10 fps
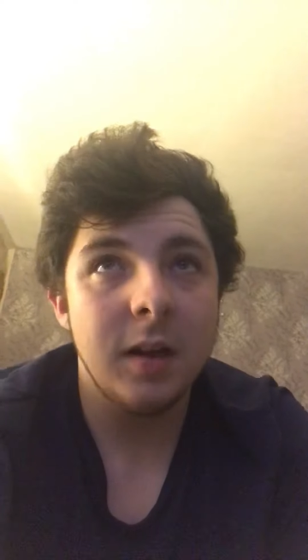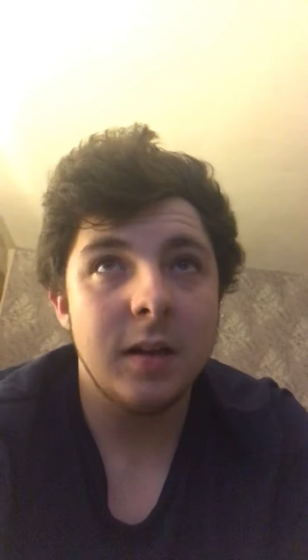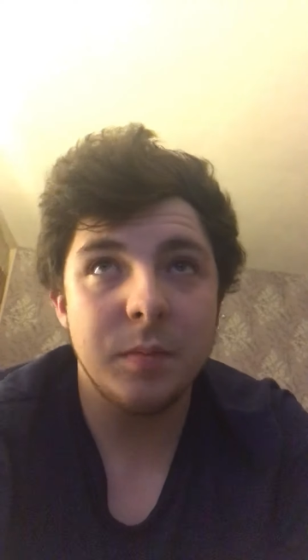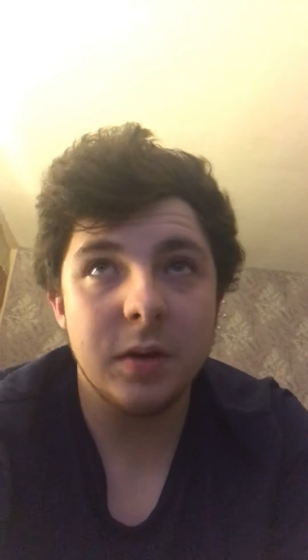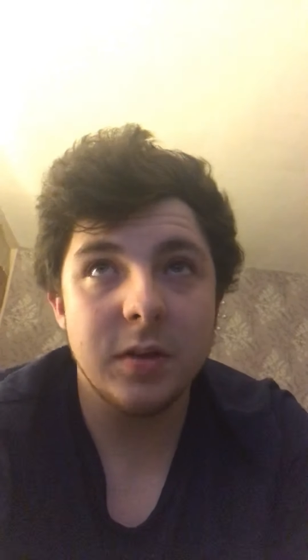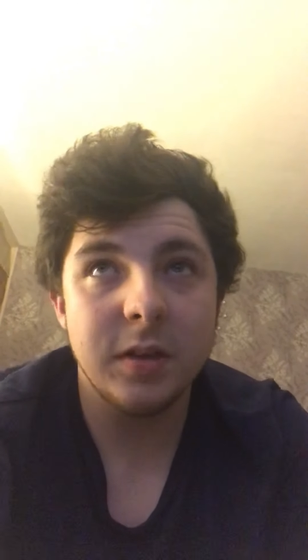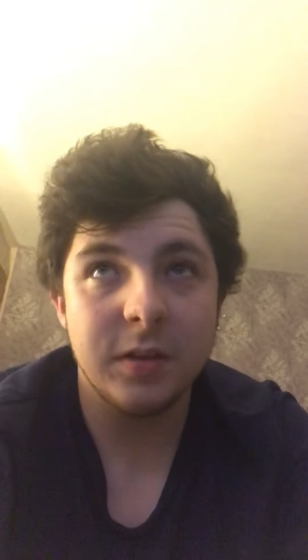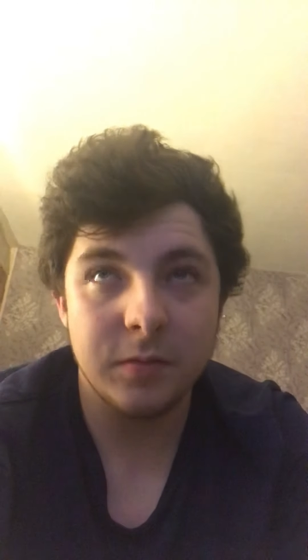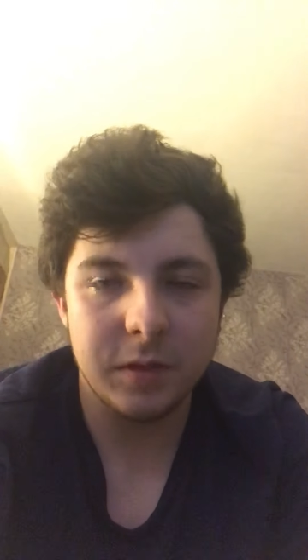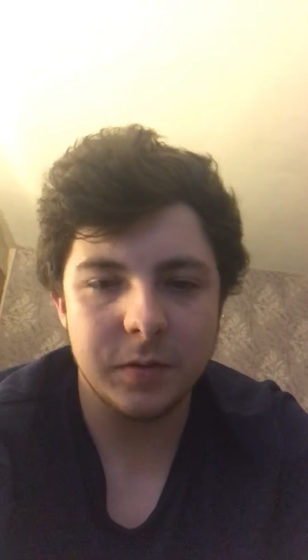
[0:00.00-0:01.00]
Depression
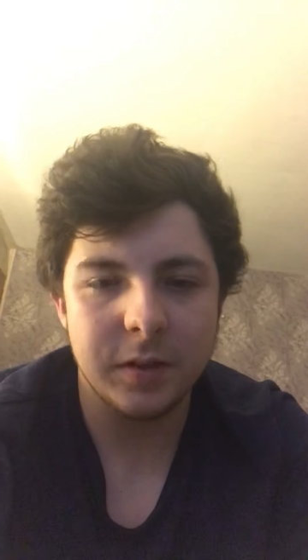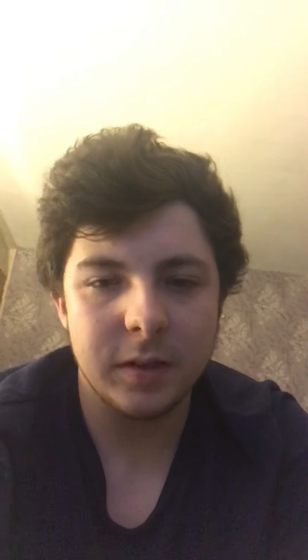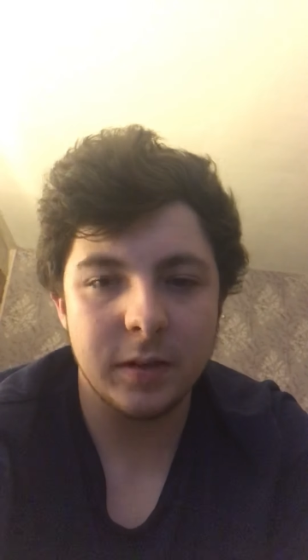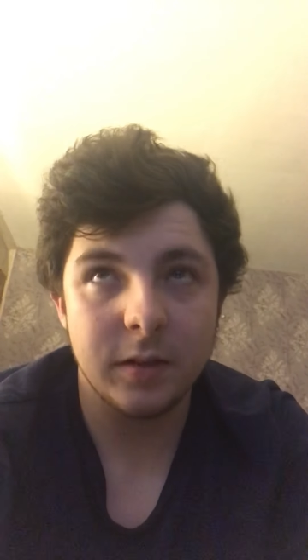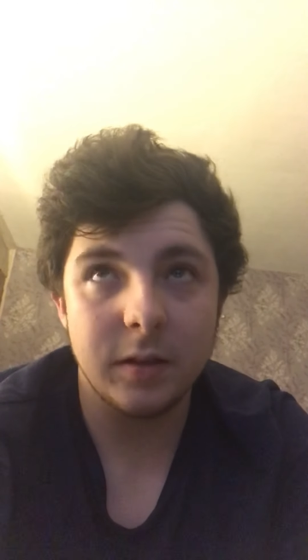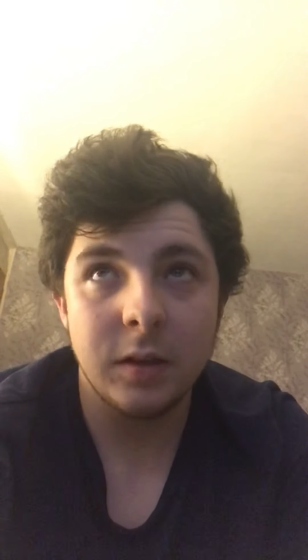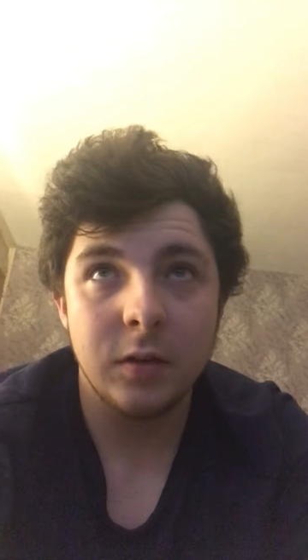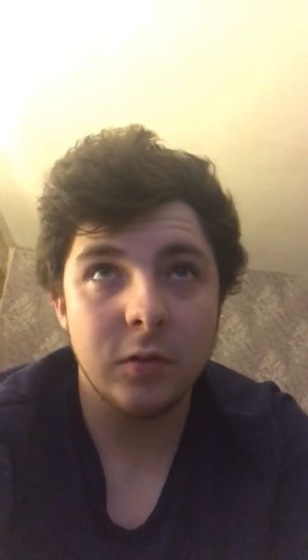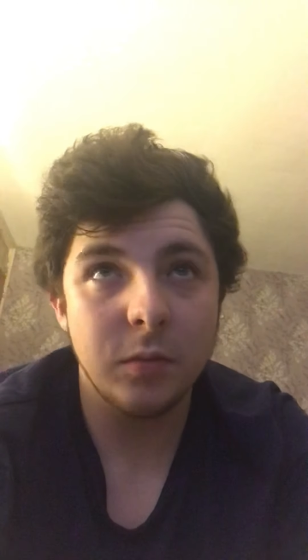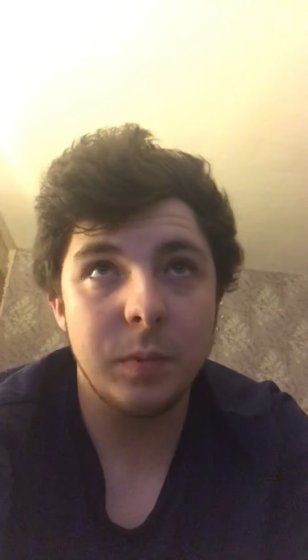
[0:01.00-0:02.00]
is a real thing.
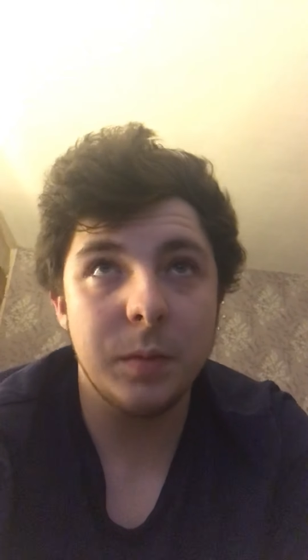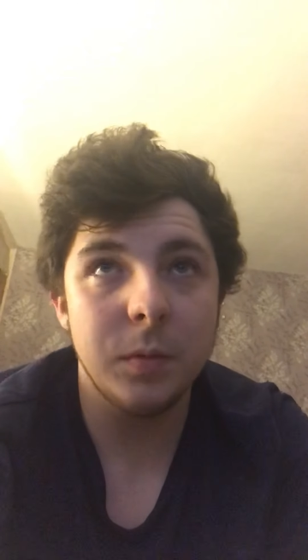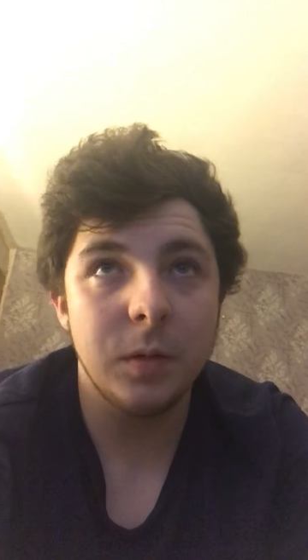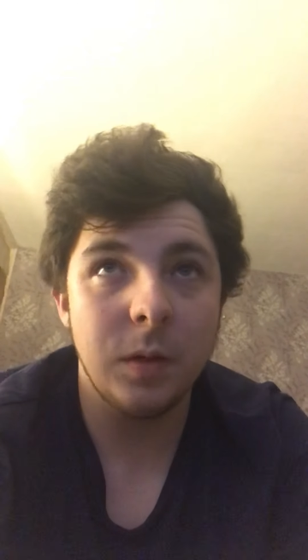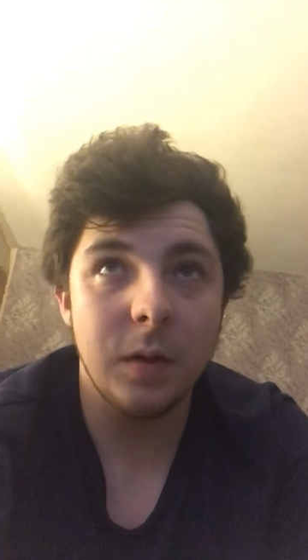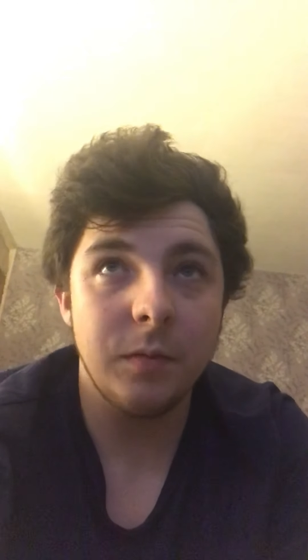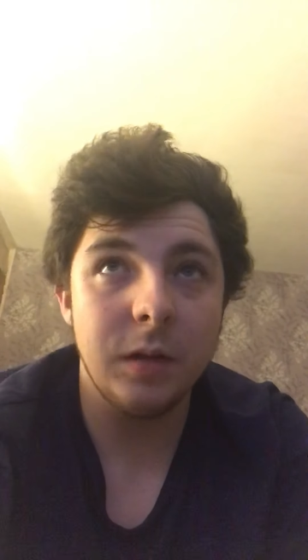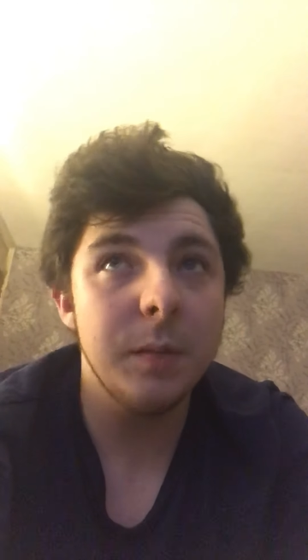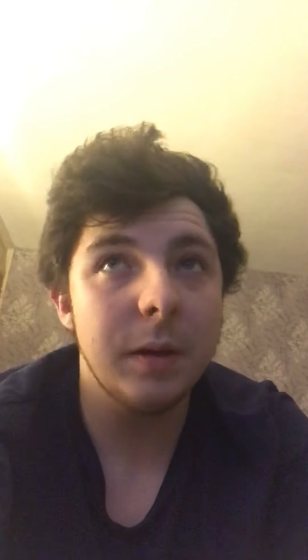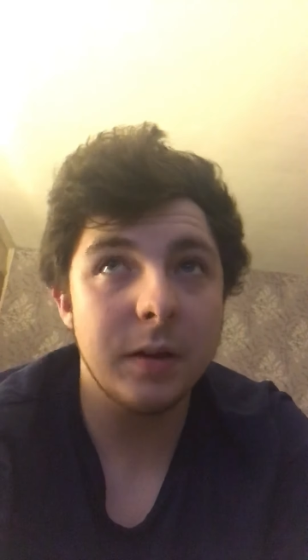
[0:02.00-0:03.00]
Some people who have
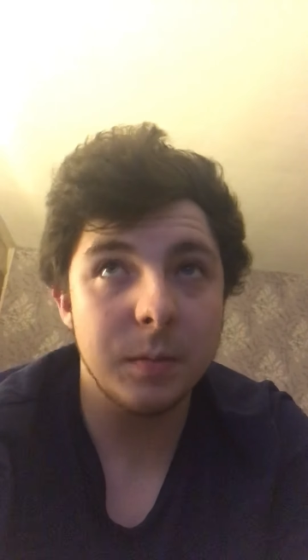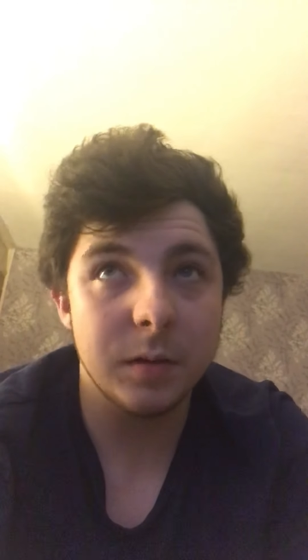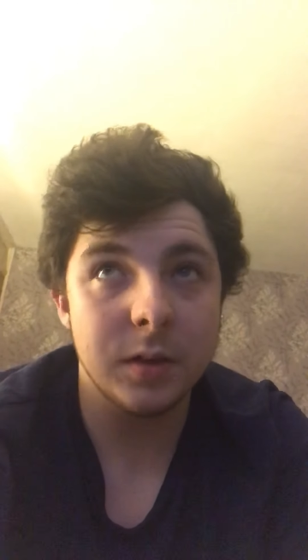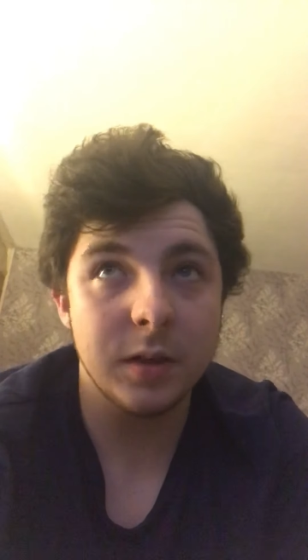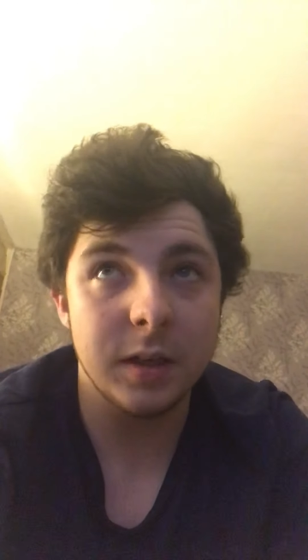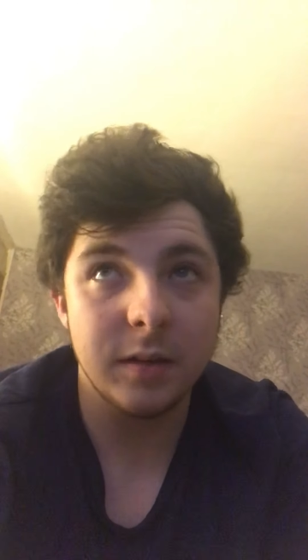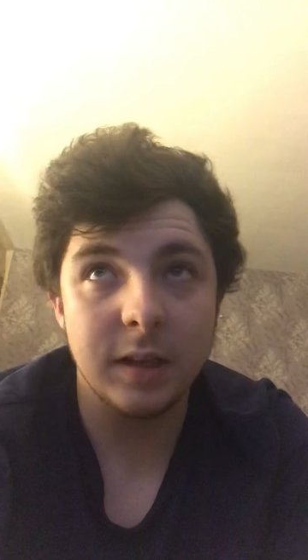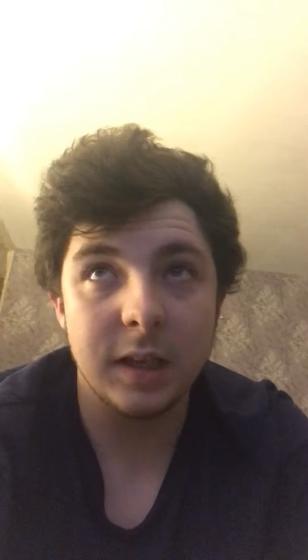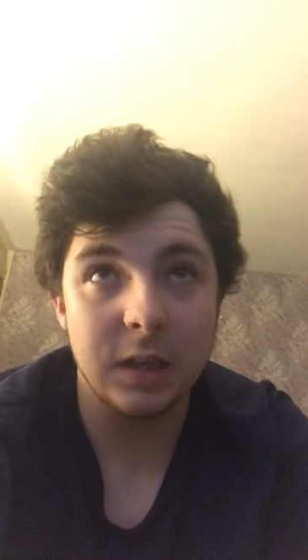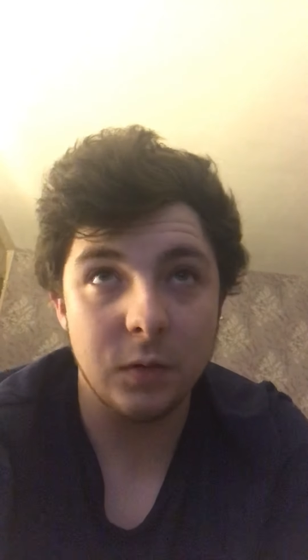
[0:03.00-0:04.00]
really bad depression can
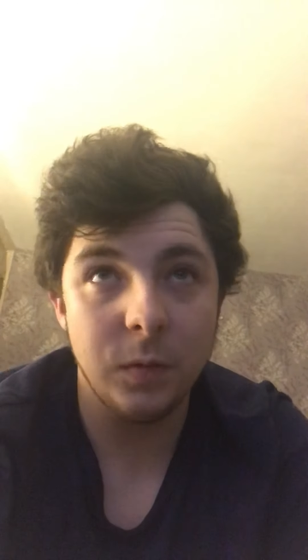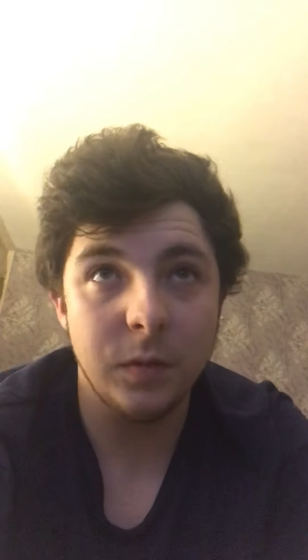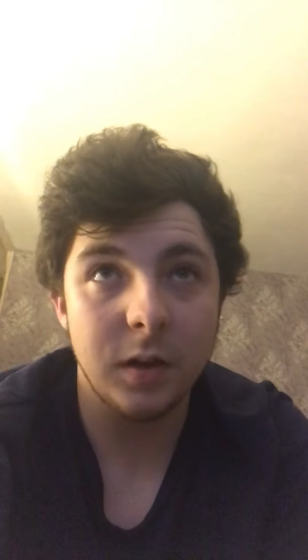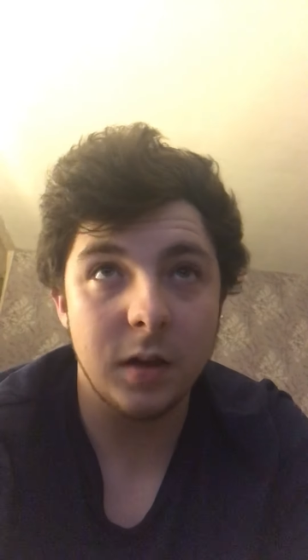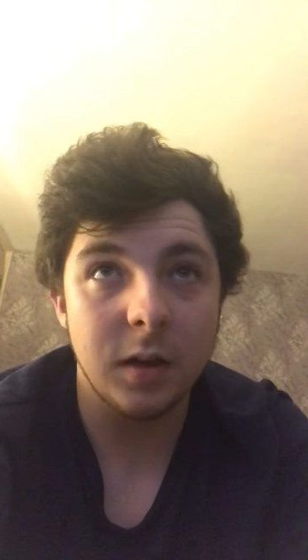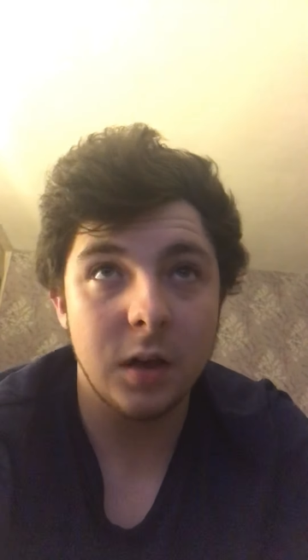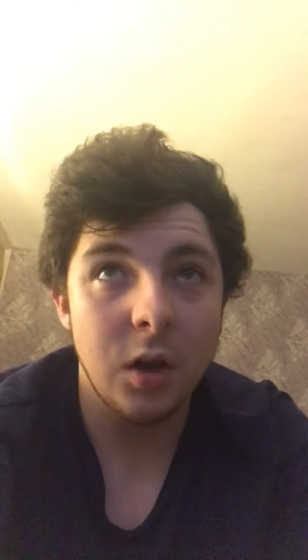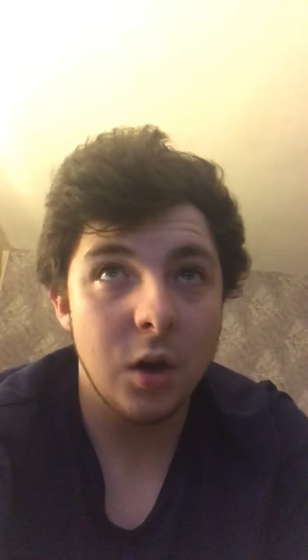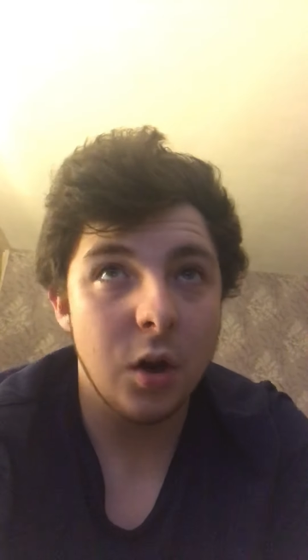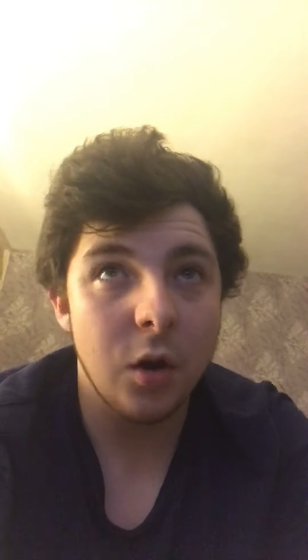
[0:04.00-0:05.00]
take it too far
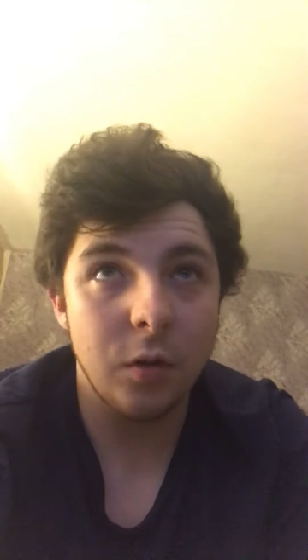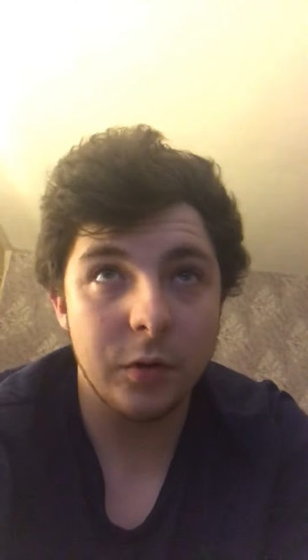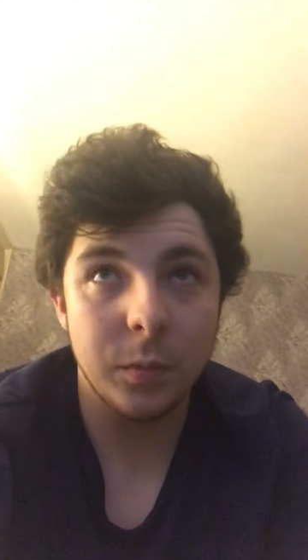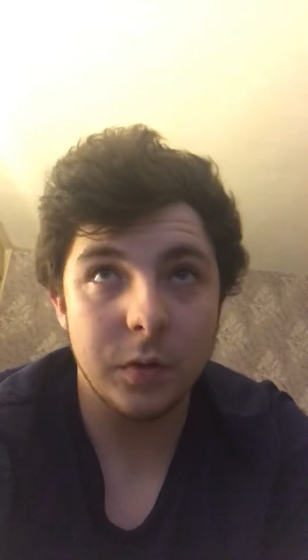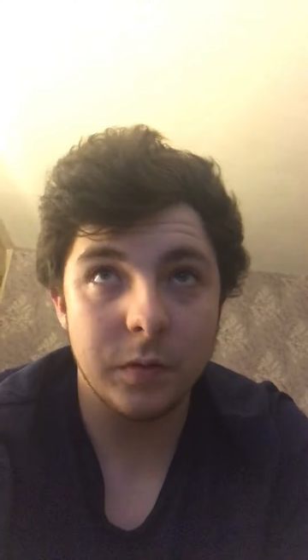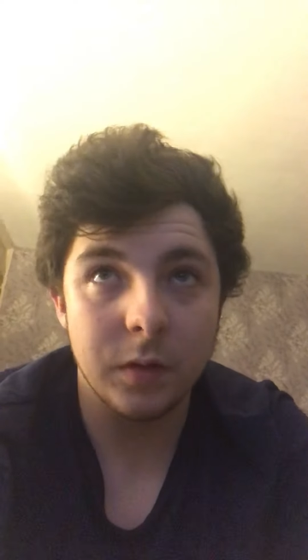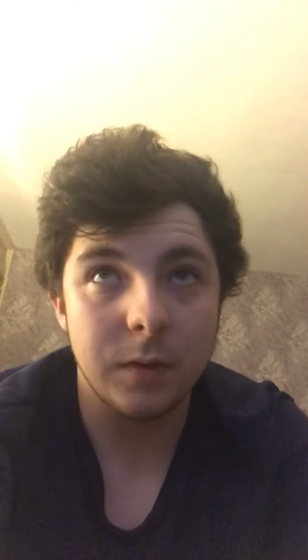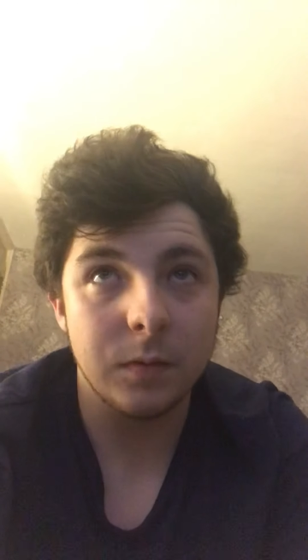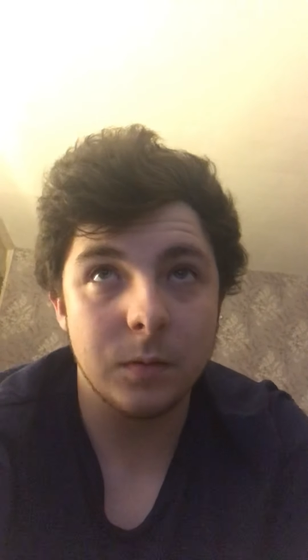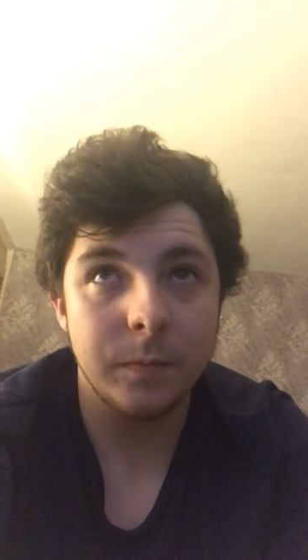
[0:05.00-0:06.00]
or onto another
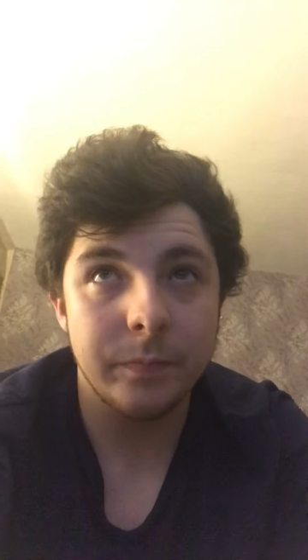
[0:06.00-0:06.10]
level.